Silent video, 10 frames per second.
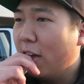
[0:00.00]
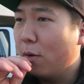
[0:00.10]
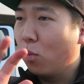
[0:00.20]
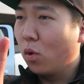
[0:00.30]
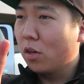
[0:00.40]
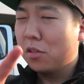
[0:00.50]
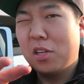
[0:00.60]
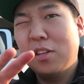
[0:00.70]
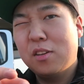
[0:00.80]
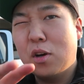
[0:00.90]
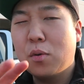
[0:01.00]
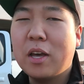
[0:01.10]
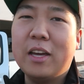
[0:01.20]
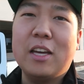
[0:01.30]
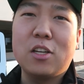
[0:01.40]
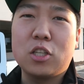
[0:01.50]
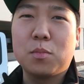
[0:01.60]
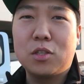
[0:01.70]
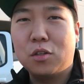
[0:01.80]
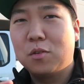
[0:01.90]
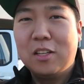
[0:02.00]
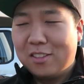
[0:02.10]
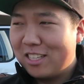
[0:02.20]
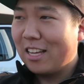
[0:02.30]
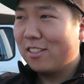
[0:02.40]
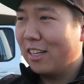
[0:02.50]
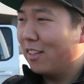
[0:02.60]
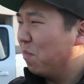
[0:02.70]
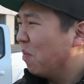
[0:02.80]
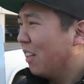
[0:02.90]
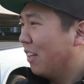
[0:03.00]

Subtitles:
It worked okay-ish. I'm still testing,